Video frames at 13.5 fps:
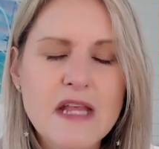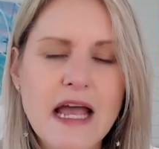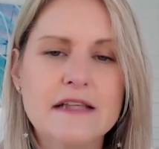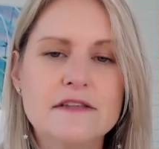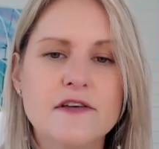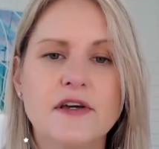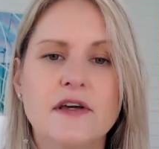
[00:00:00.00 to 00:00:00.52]

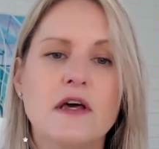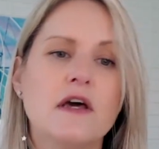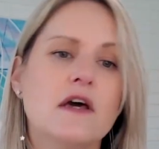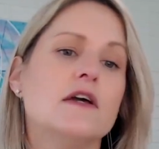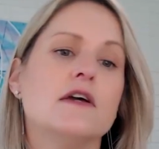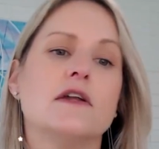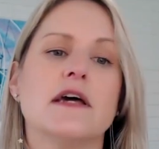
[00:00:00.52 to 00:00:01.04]
And so,
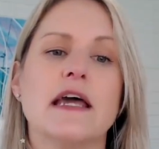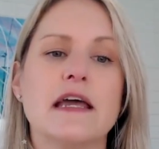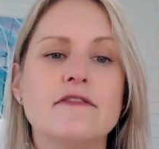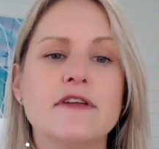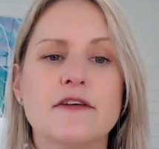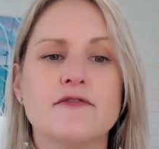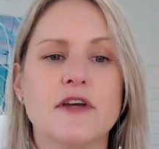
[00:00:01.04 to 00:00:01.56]
you know, even
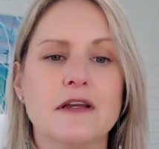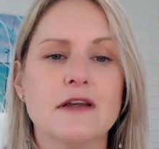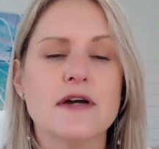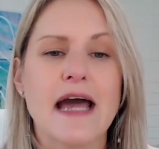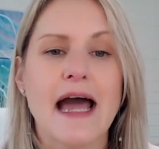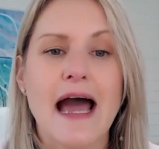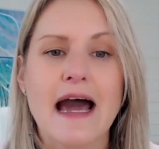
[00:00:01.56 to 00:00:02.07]
if you
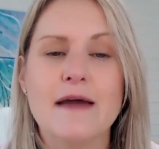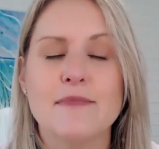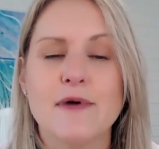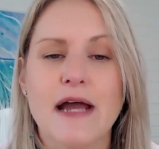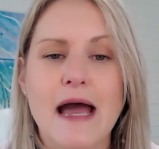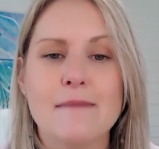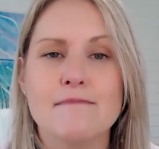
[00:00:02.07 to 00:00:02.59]
look at
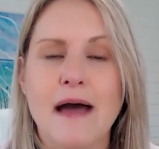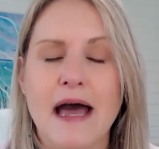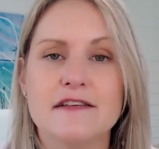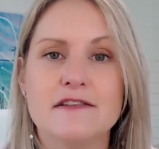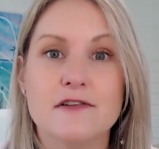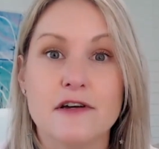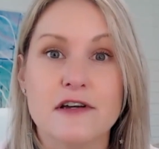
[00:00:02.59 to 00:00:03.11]
Abraham
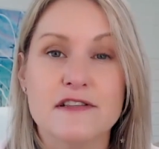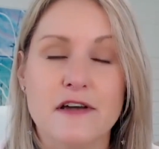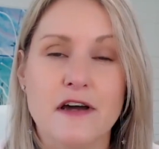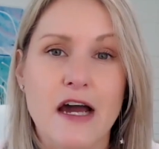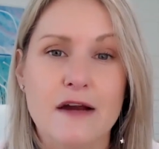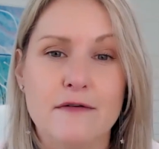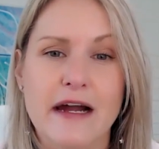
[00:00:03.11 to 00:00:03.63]
Maslow's
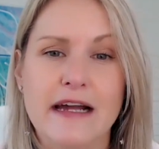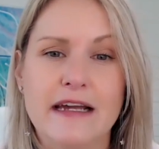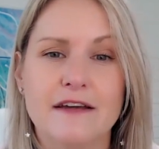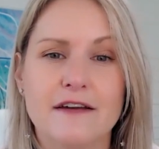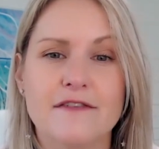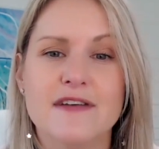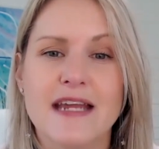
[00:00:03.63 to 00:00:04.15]

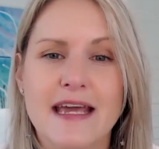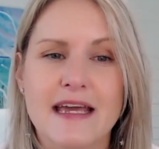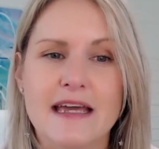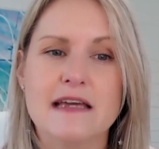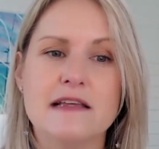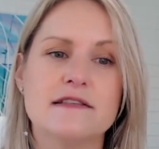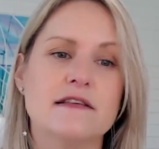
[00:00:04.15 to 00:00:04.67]
hierarchy of
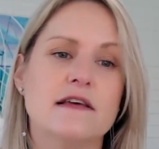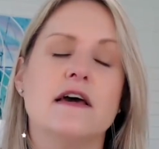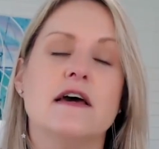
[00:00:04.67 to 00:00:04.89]
needs,